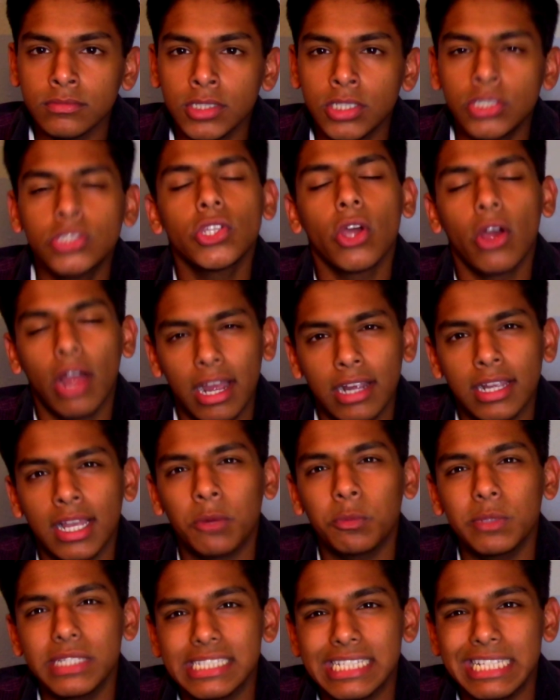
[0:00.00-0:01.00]
So how can
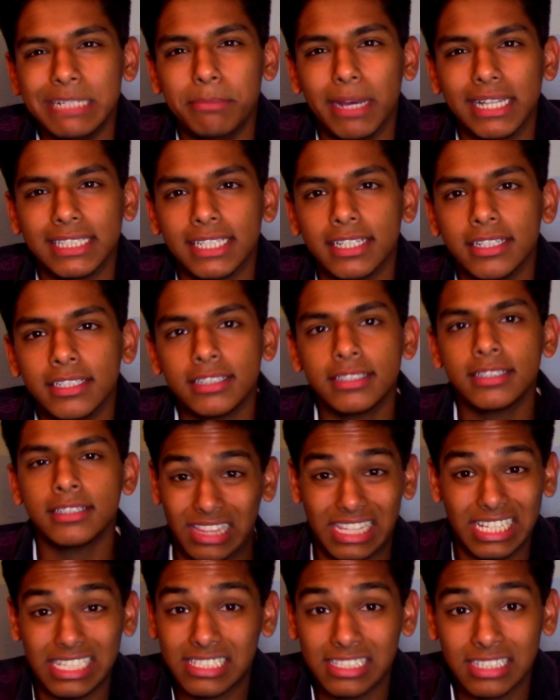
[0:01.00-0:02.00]
we sleep better?
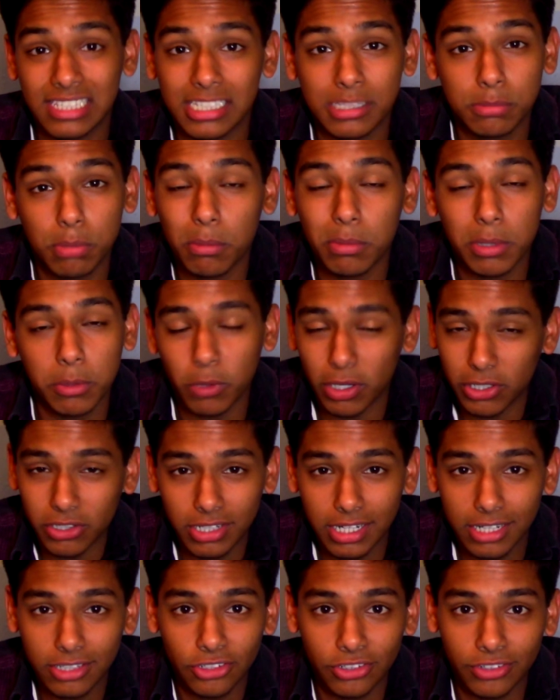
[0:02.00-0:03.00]
This is probably why you
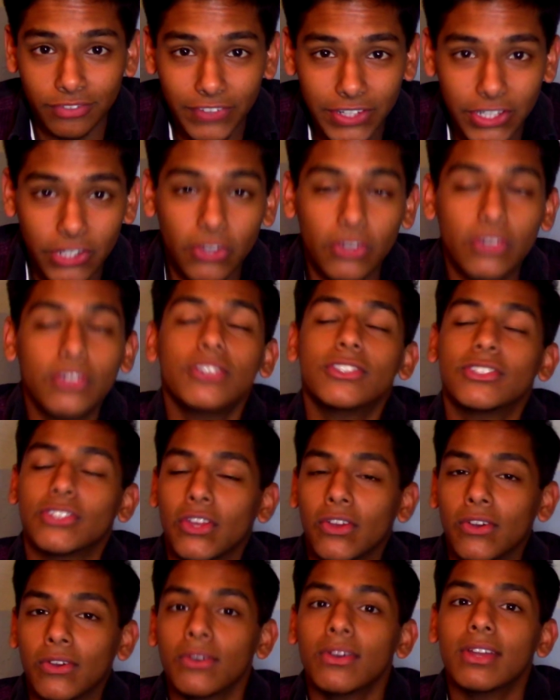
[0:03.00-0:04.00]
clicked on the video,
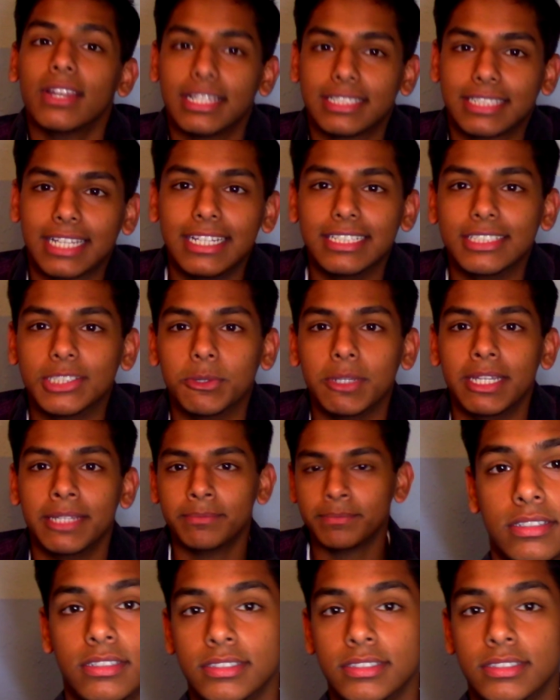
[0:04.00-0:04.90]
so let's get into it.